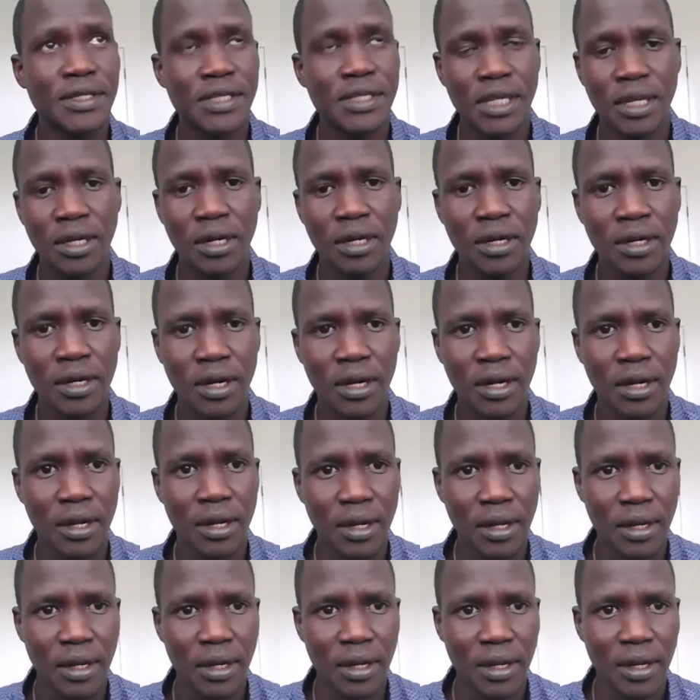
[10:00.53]
here,
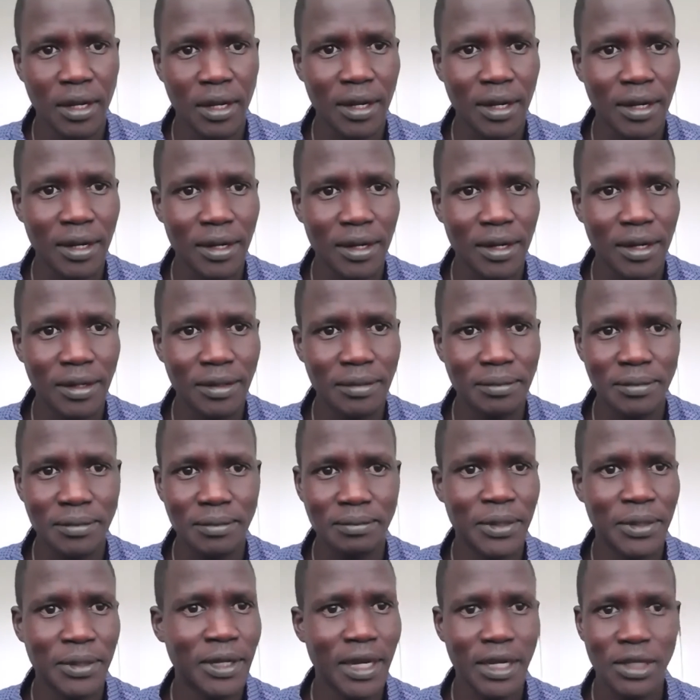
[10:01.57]

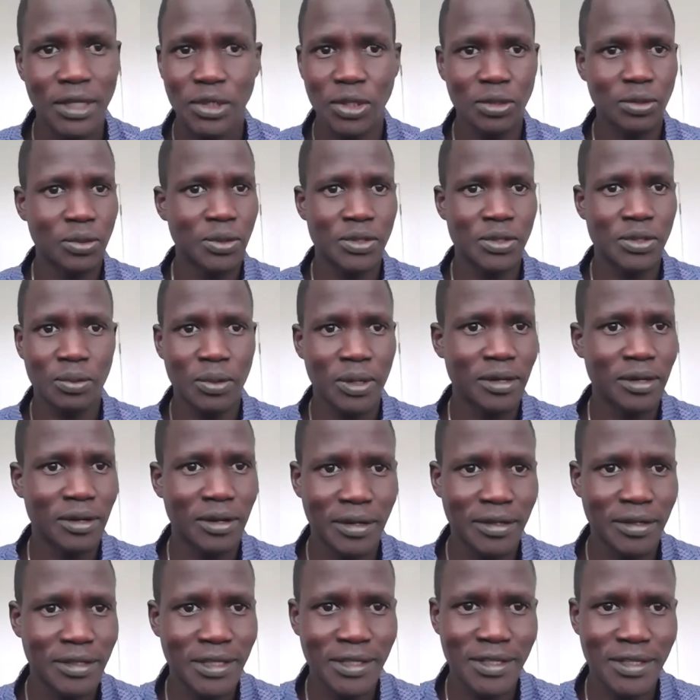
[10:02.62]
Bill actually was the one
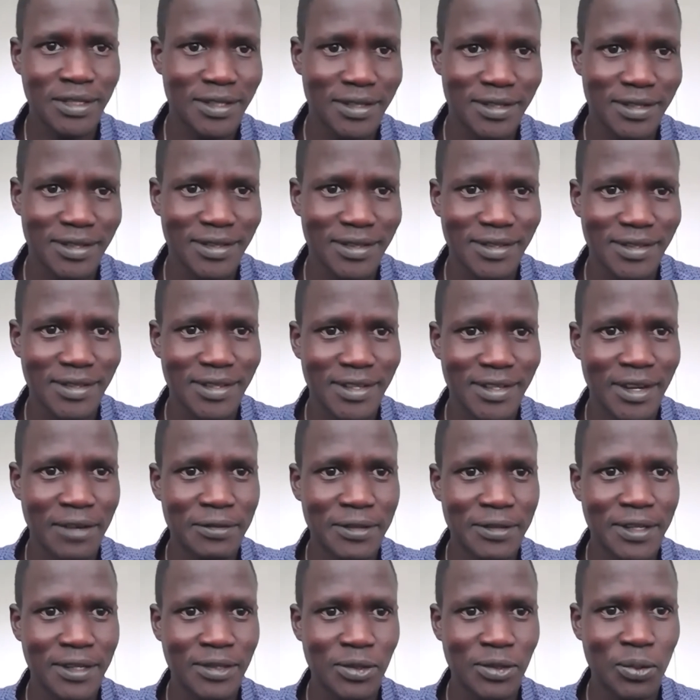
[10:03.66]
all did
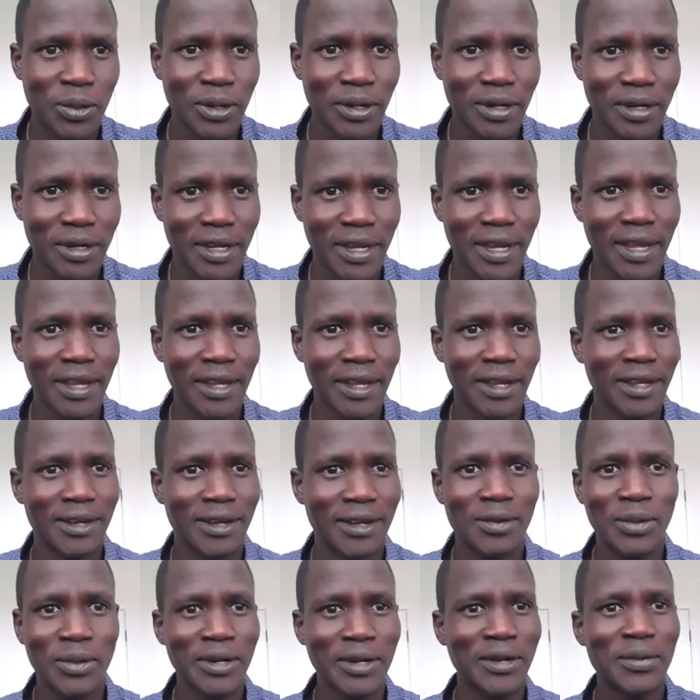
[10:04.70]
everything to work. Hey,
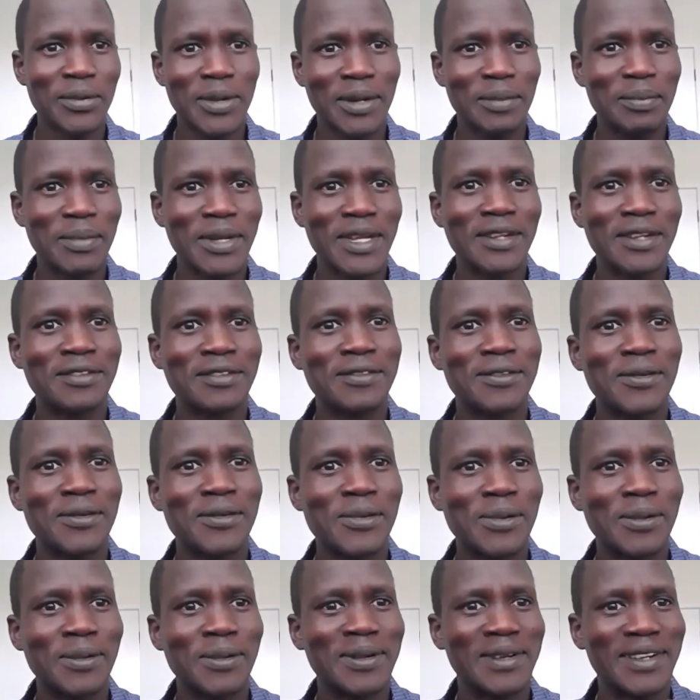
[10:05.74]
Guor, you want to meet
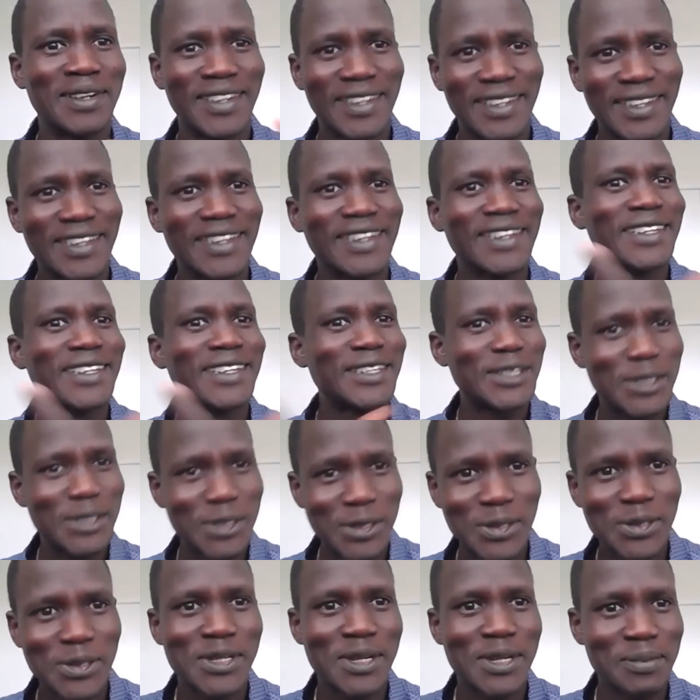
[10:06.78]
to
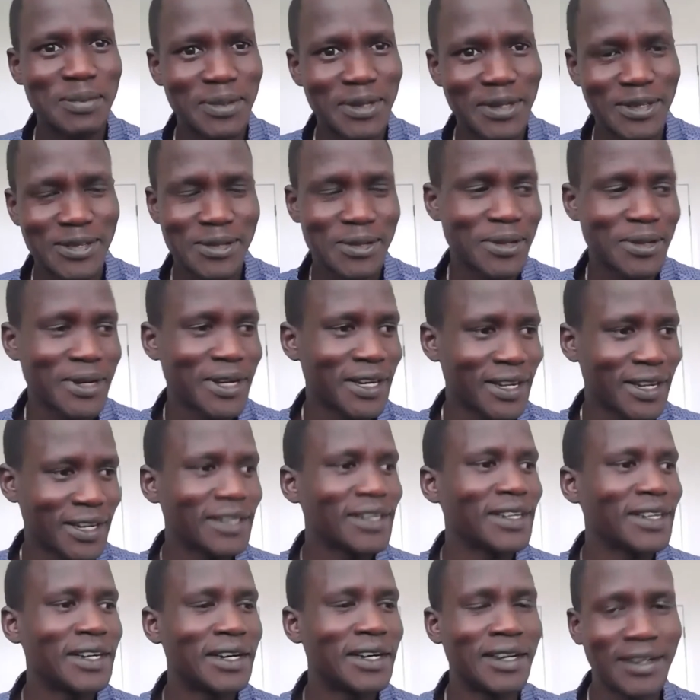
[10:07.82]
do some
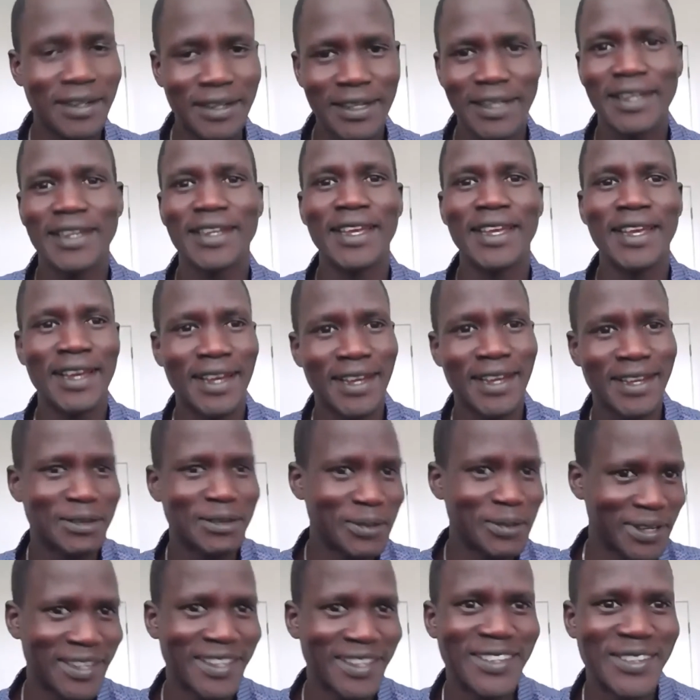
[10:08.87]
screening? Okay, yeah,
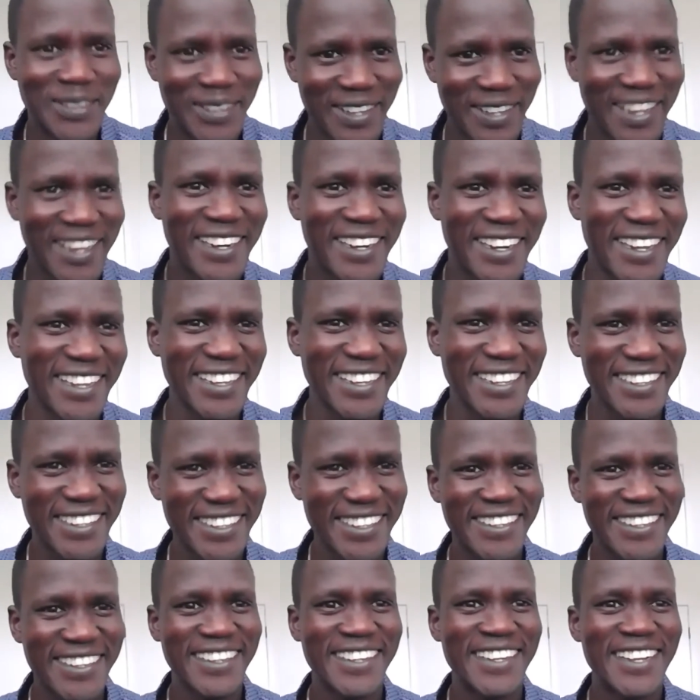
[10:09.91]
we can do that. you
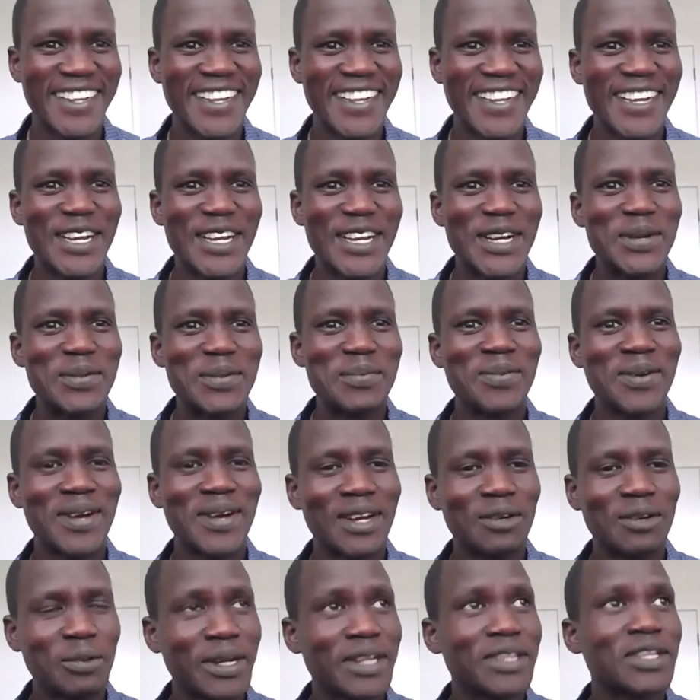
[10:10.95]
know.
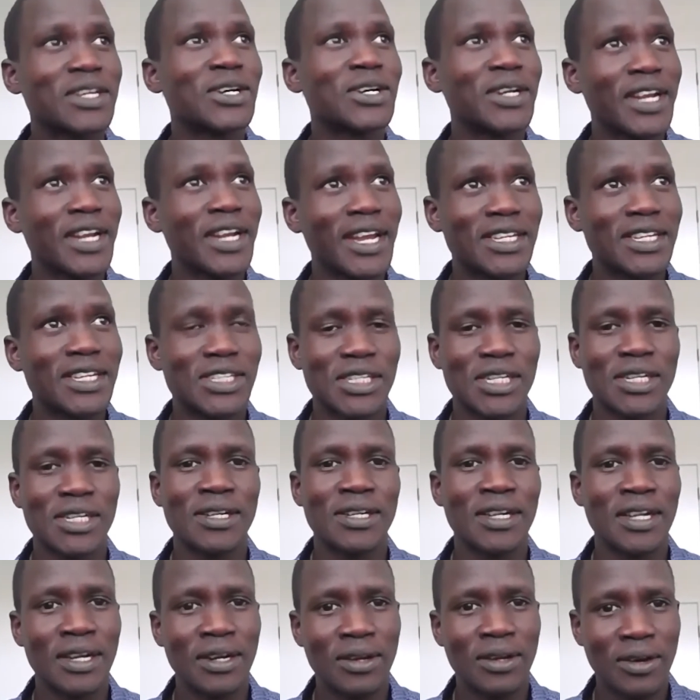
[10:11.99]
But with connection
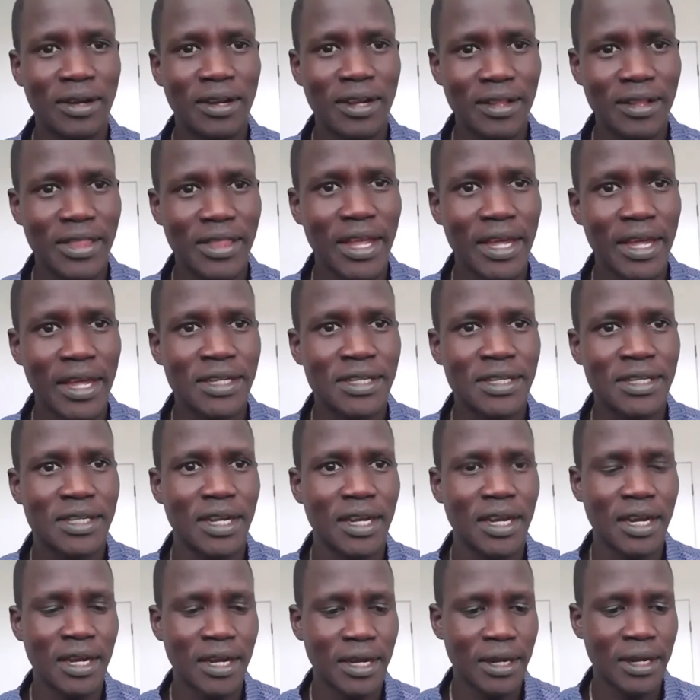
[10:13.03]
and all of that,
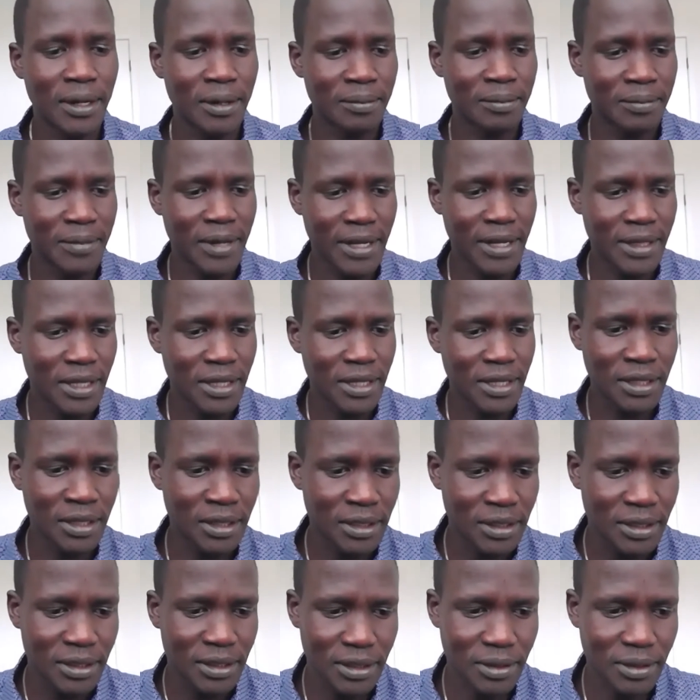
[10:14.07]
I
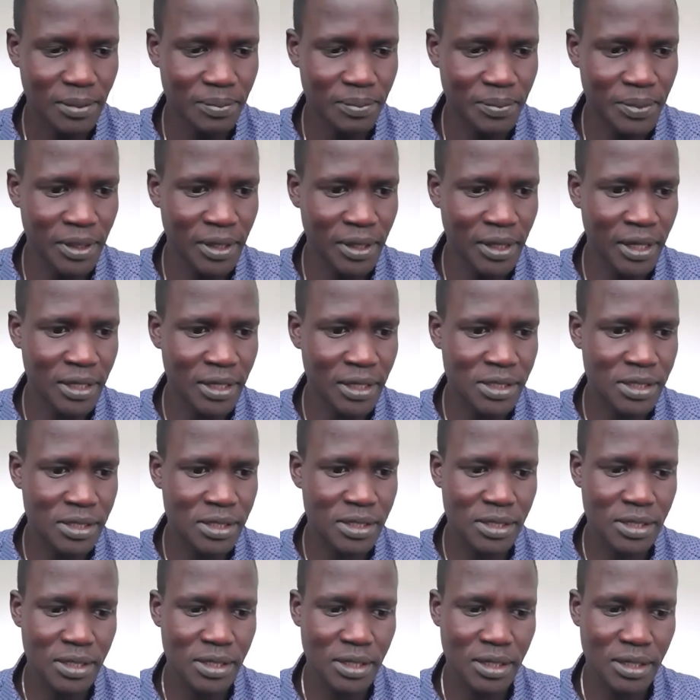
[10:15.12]
think Bill has.